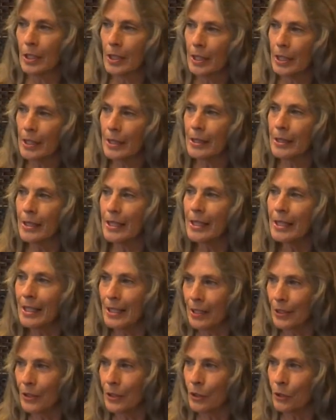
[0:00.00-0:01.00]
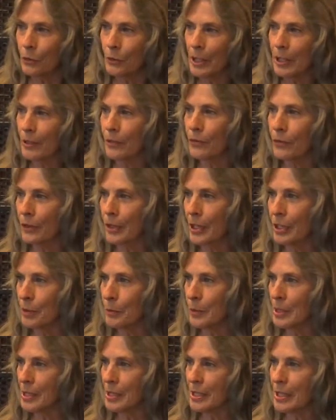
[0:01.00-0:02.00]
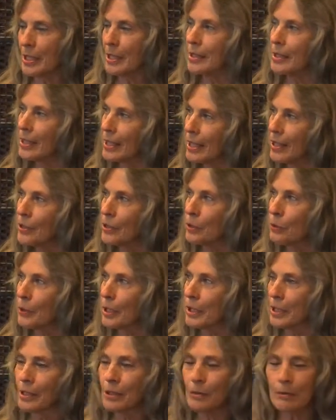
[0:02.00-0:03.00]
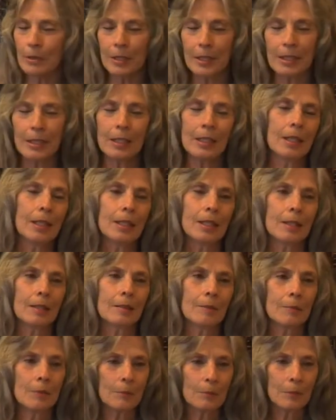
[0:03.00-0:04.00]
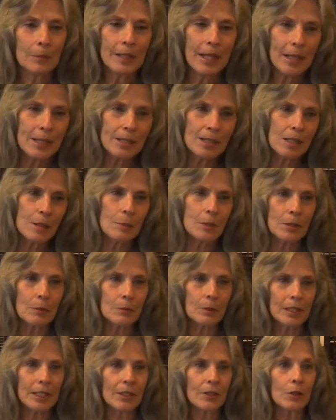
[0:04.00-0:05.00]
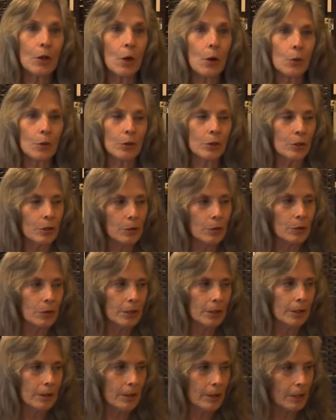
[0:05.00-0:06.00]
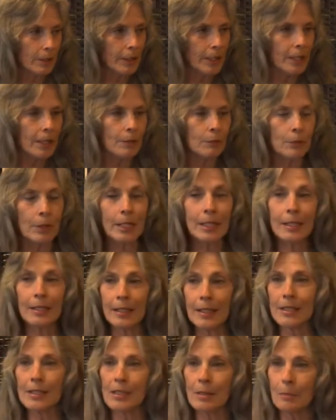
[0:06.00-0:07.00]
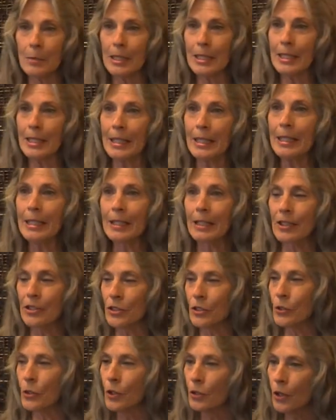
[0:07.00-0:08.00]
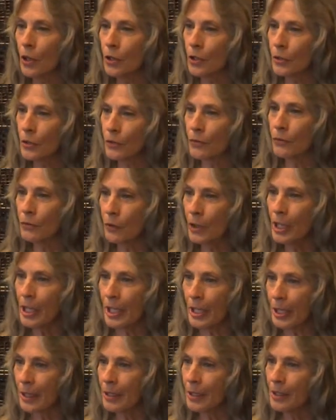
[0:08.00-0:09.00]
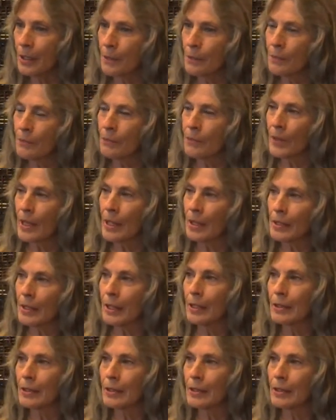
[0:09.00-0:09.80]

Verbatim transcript: And then you're ready for intimacy, and then you're ready to really let someone really know you. You're ready to let somebody in because you're no longer afraid that